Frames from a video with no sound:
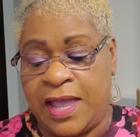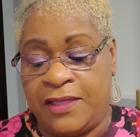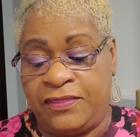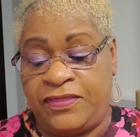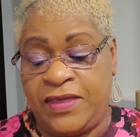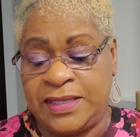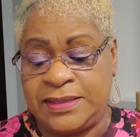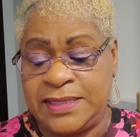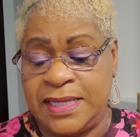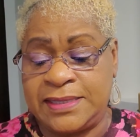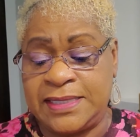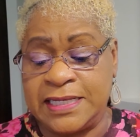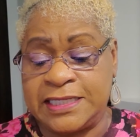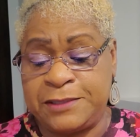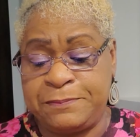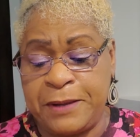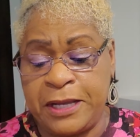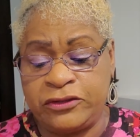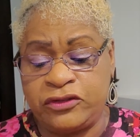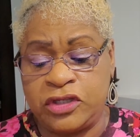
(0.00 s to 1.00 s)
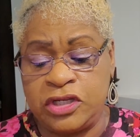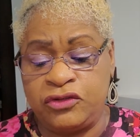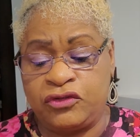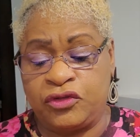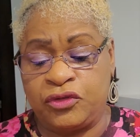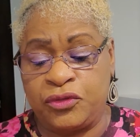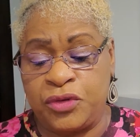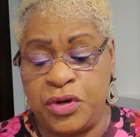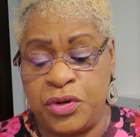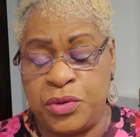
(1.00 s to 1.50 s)
This is especially
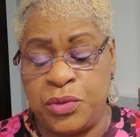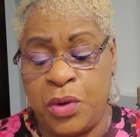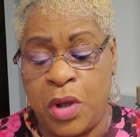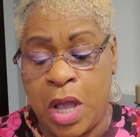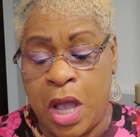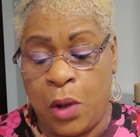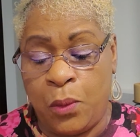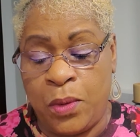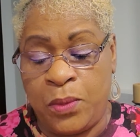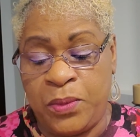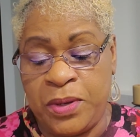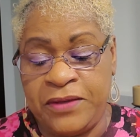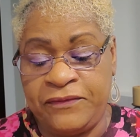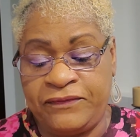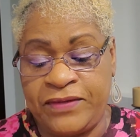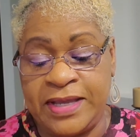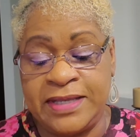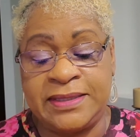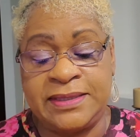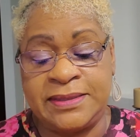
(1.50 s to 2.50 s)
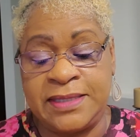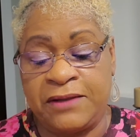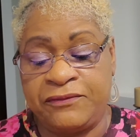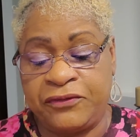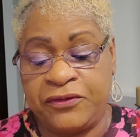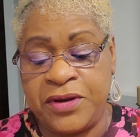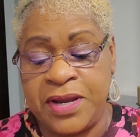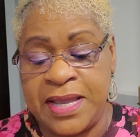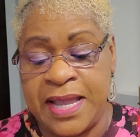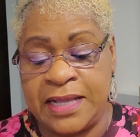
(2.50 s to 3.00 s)
true when we face
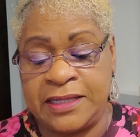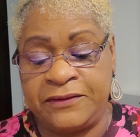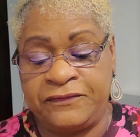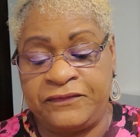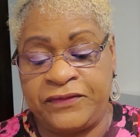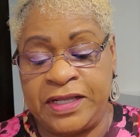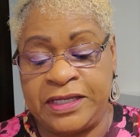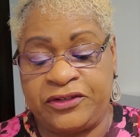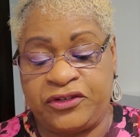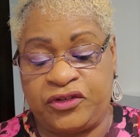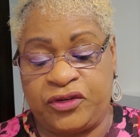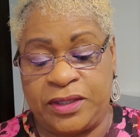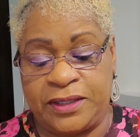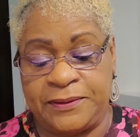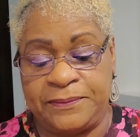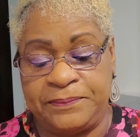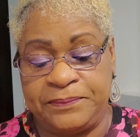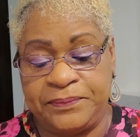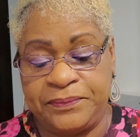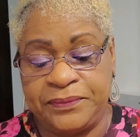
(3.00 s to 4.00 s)
suffering and affliction,